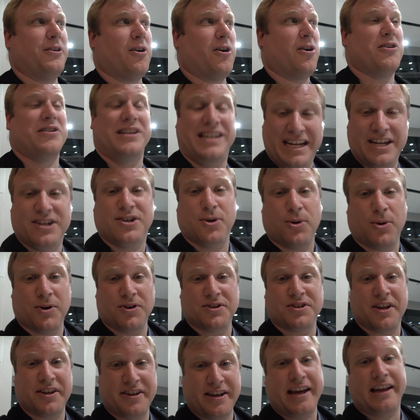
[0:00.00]
there are
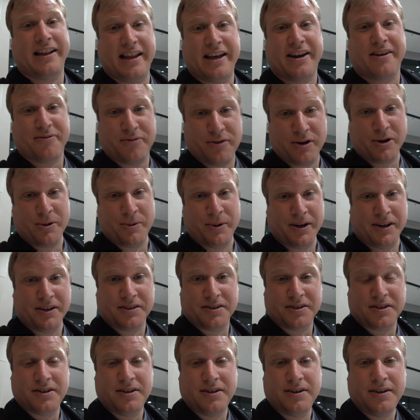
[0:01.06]
detours on the Atlanta
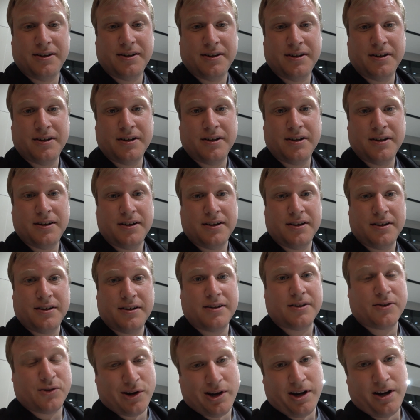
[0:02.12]
freeways.
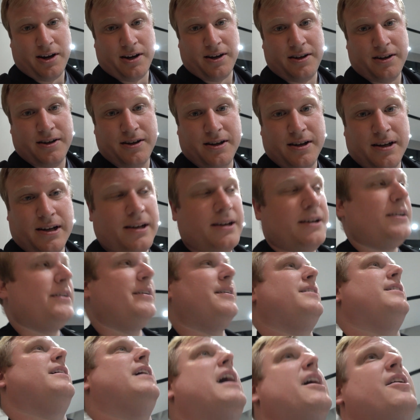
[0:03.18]
Okay?
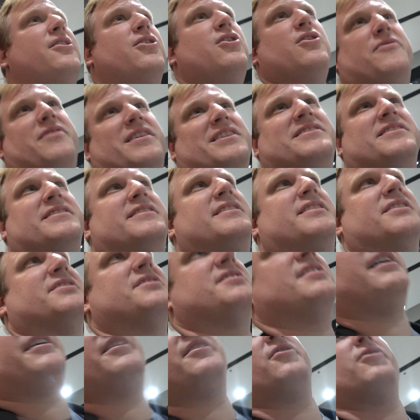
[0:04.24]
I don't know if that's a
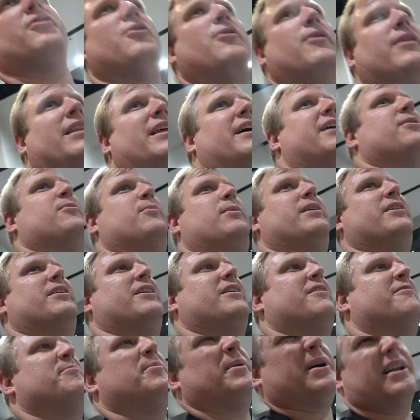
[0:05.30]
diss. I don't know Atlanta well
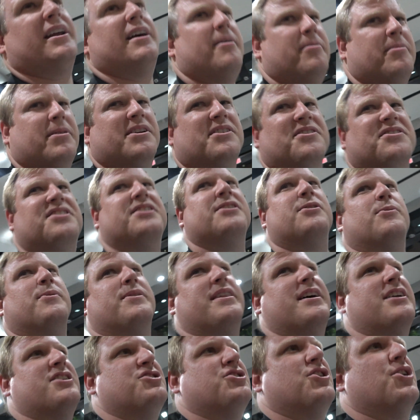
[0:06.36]
enough, but I'm gonna stick with
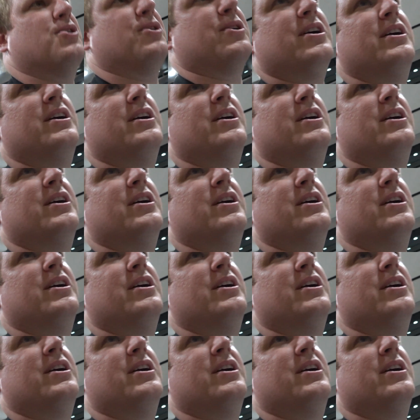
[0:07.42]
that joke.